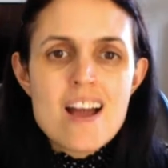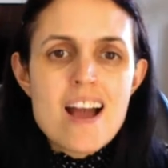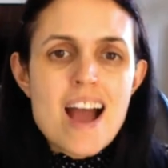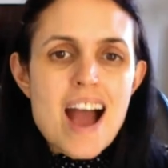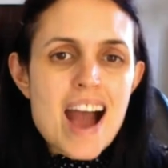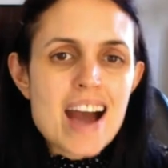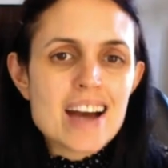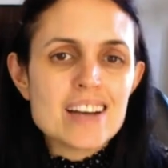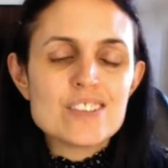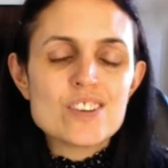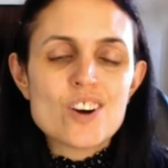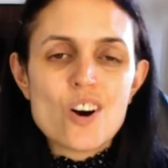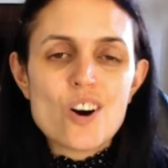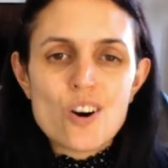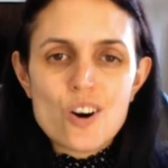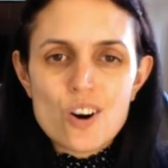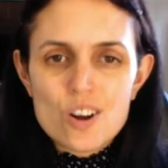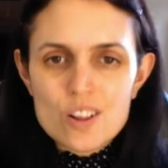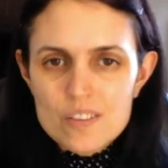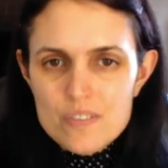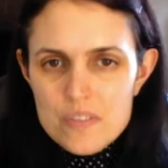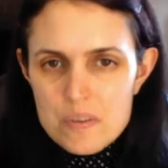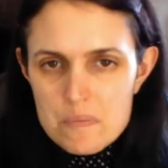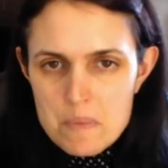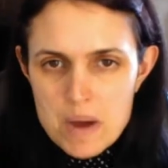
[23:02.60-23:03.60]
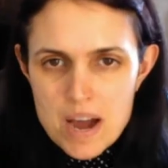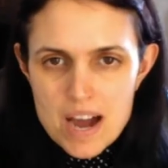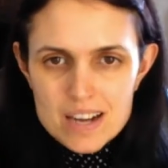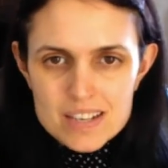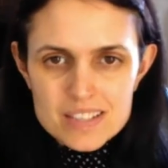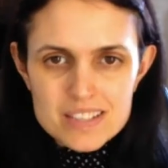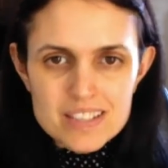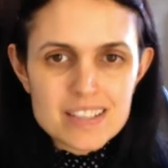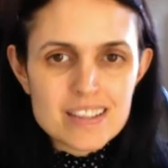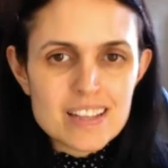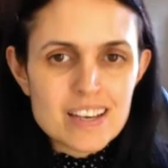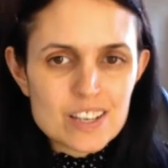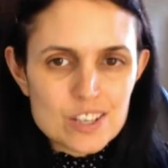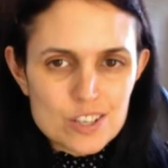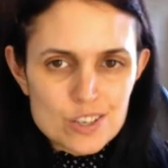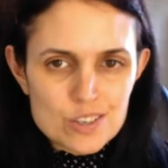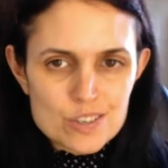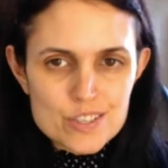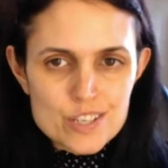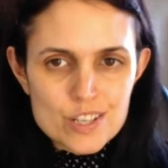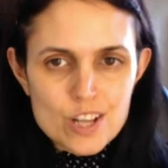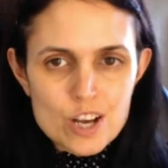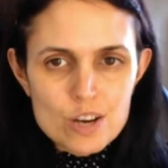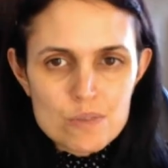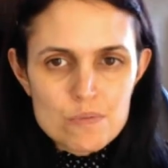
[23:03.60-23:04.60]
and all of the marketing that
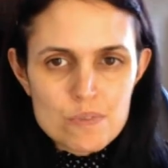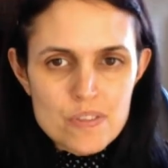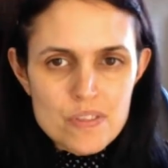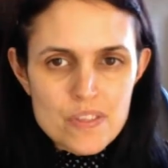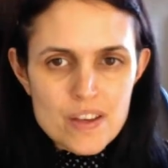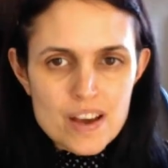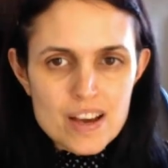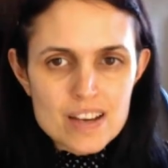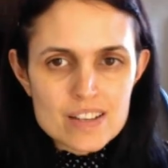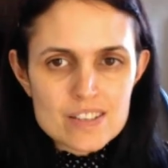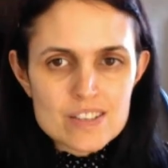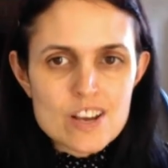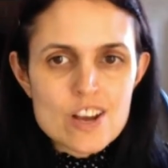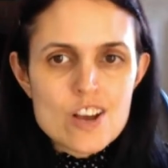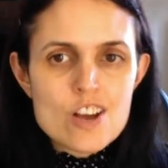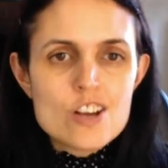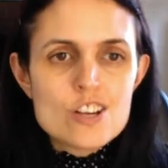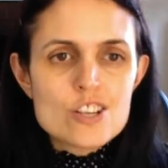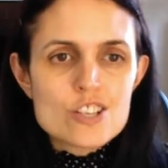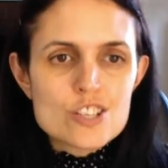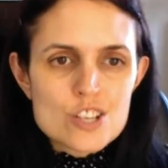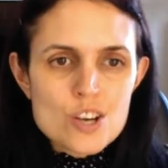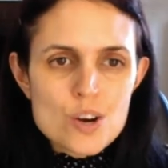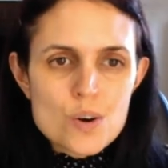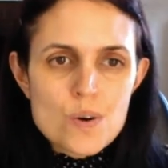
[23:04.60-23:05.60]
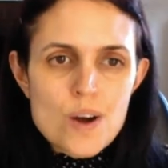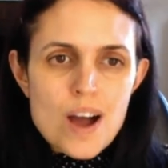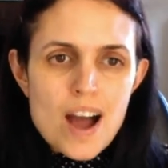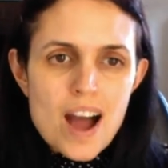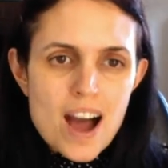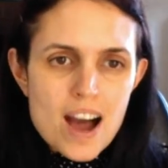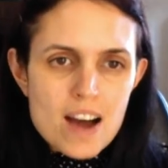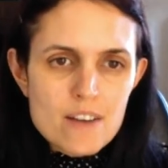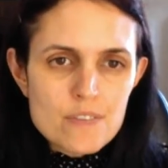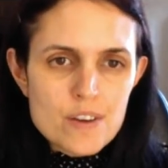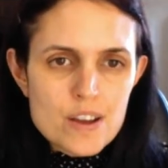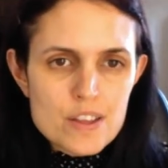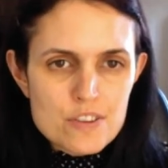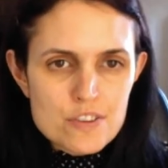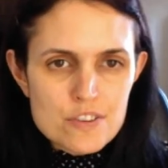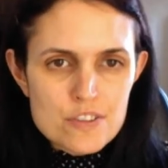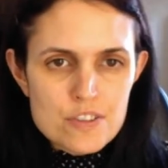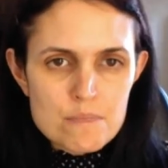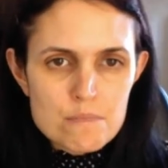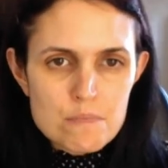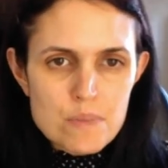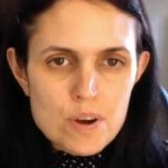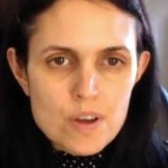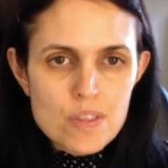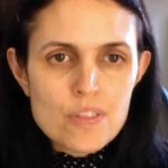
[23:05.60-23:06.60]
goes along with that. So halfway through the
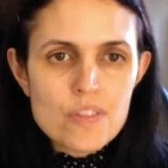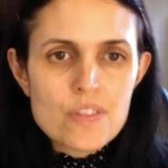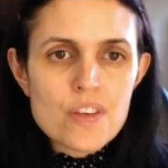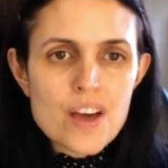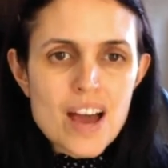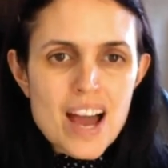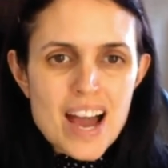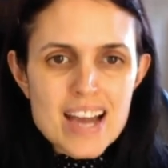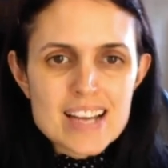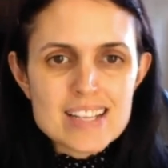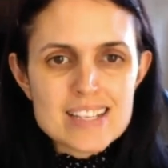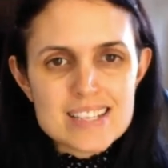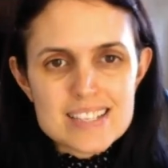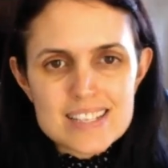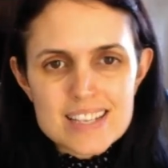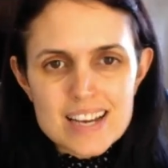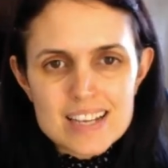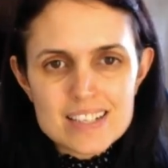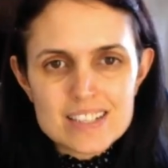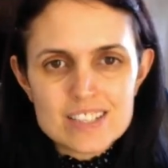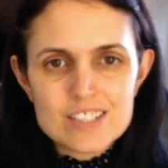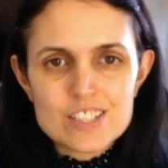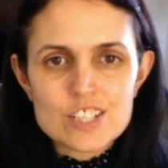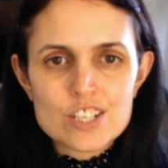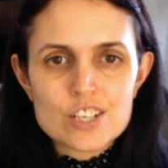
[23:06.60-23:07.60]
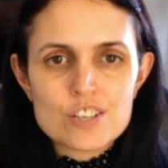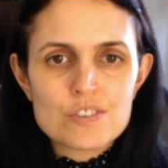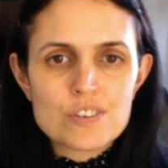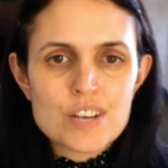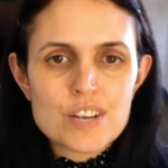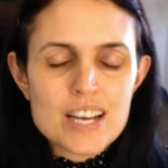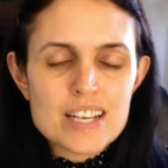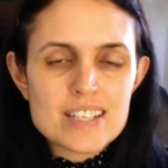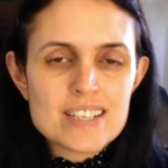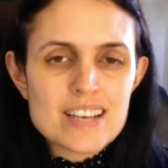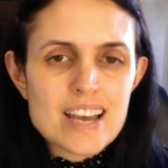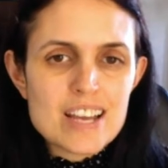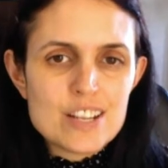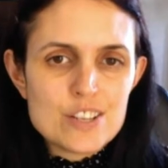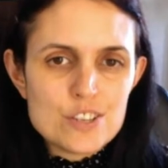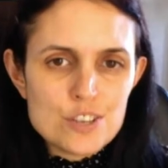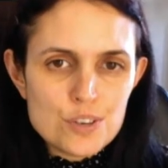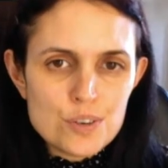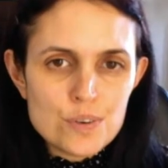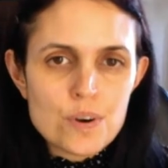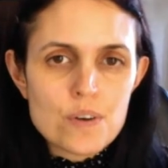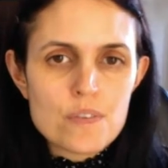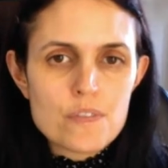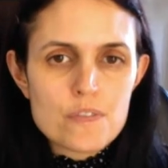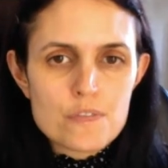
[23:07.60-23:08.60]
month, I decided to create a
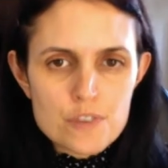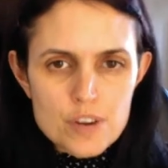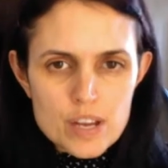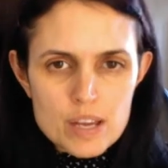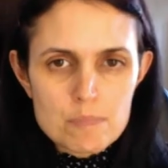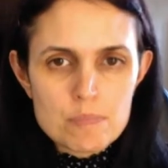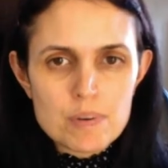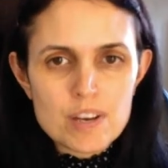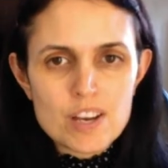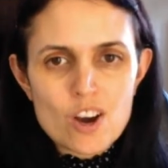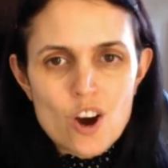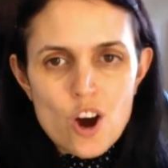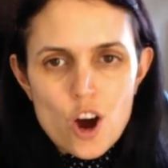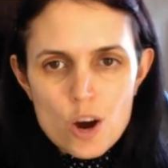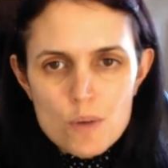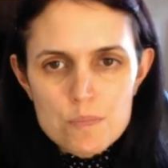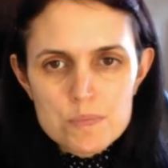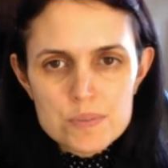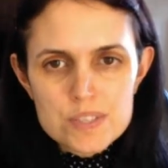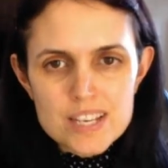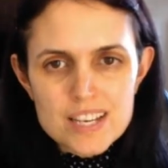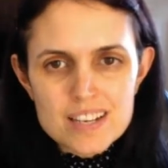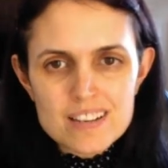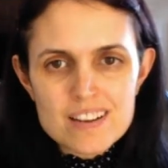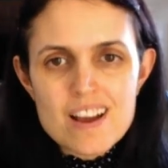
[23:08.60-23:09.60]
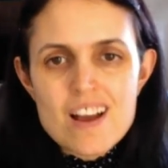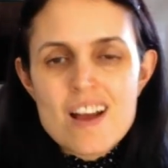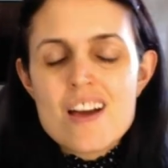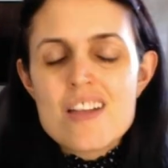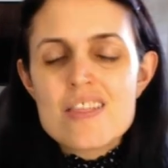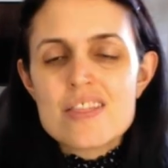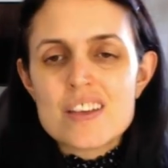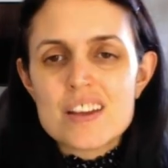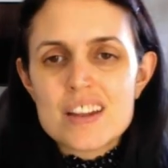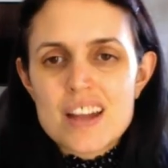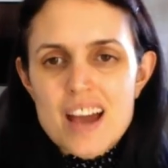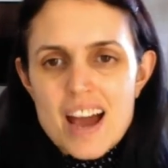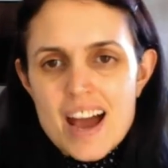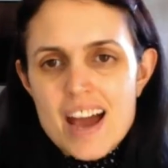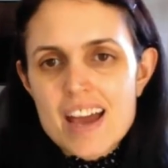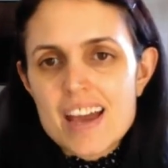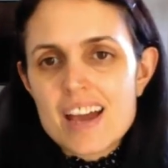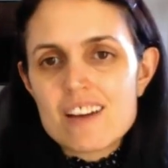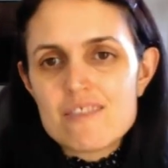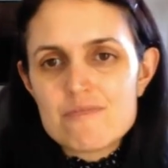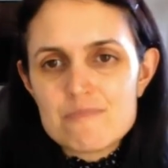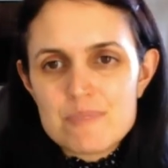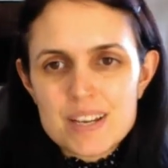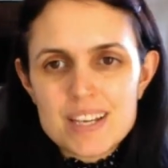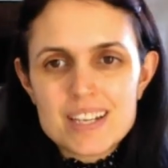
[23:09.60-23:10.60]
new freebie opt-in that I
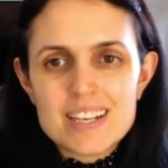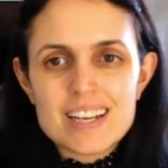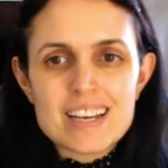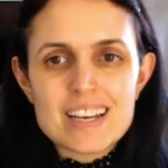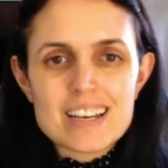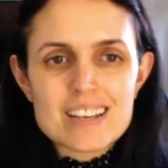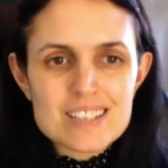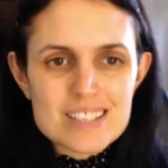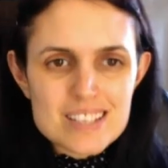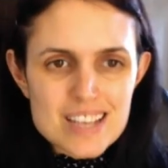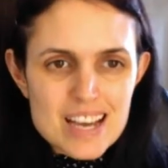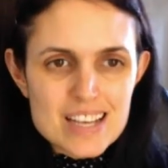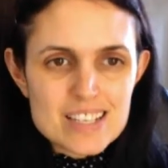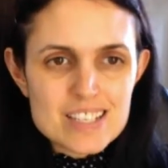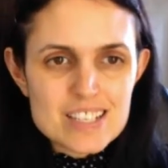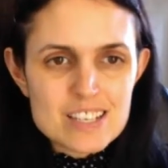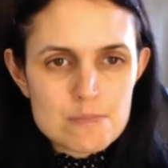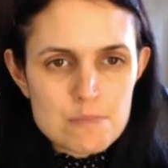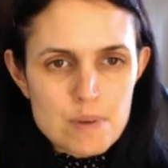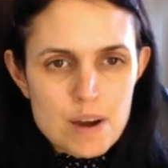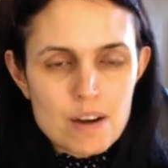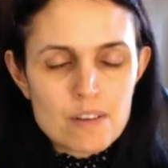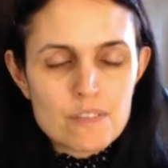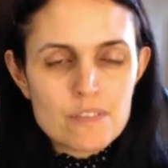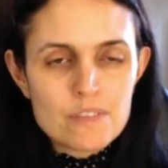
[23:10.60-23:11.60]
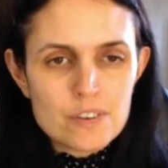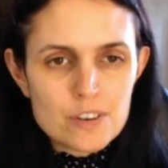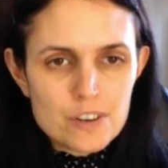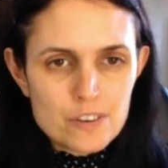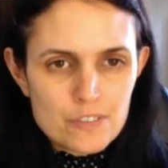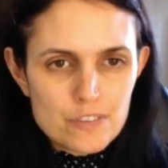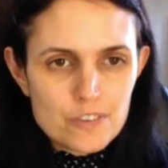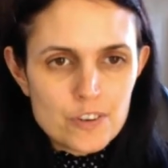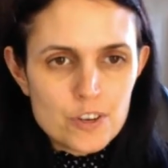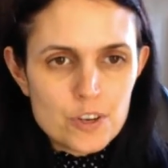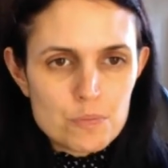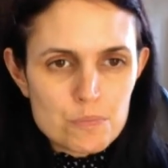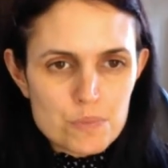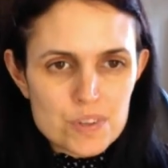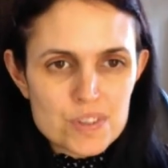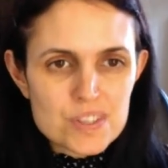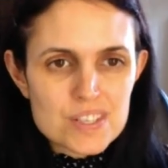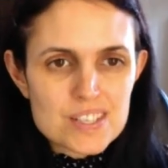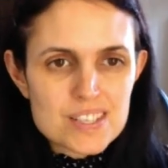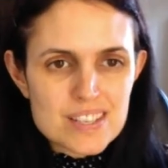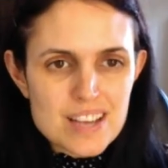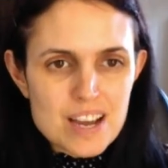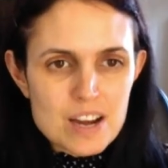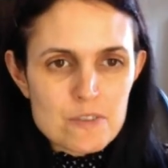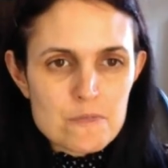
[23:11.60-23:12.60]
have been excited about for a few
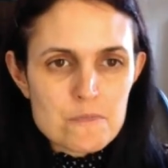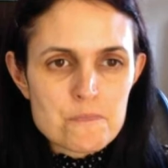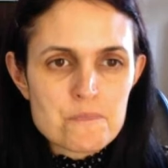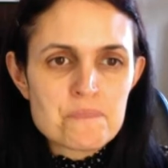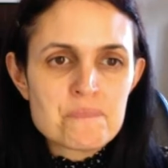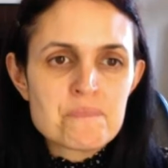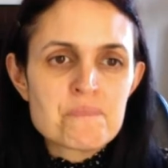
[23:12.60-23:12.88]
months now.